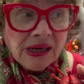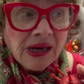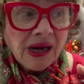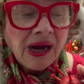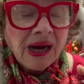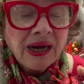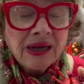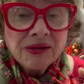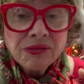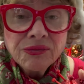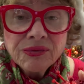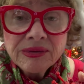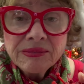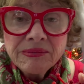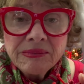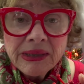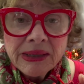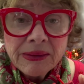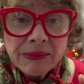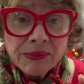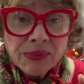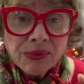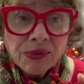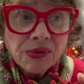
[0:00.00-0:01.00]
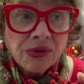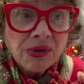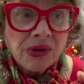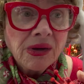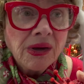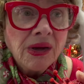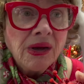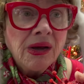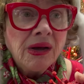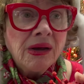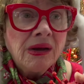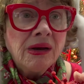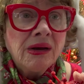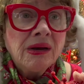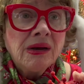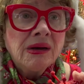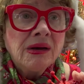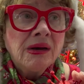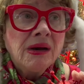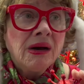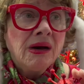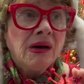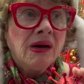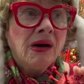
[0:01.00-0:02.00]
I'll remember
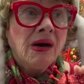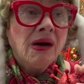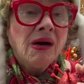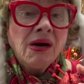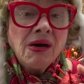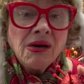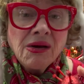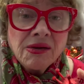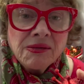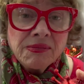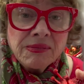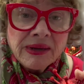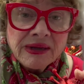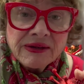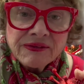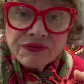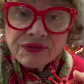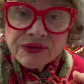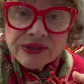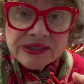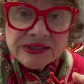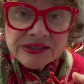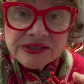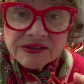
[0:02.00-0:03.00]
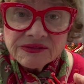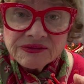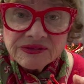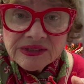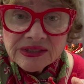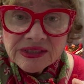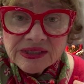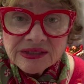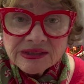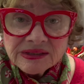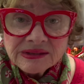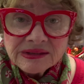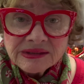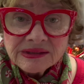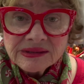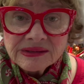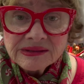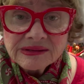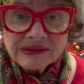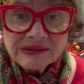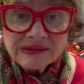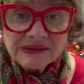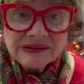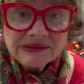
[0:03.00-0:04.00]
all my friends have done
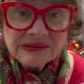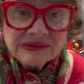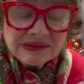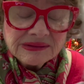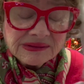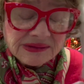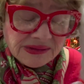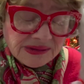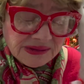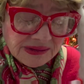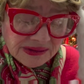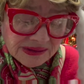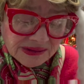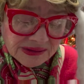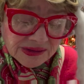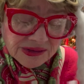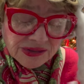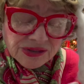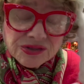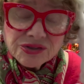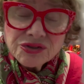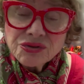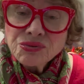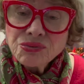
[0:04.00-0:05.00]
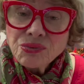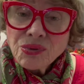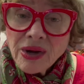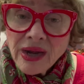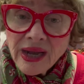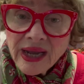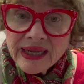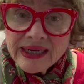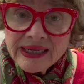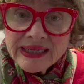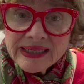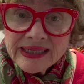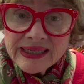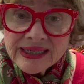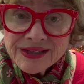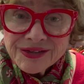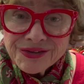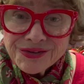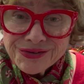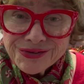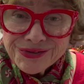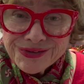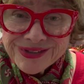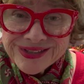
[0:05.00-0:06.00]
to try to get
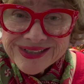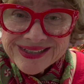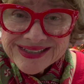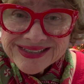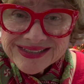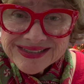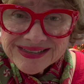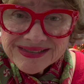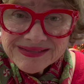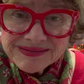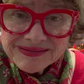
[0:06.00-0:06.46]
through this.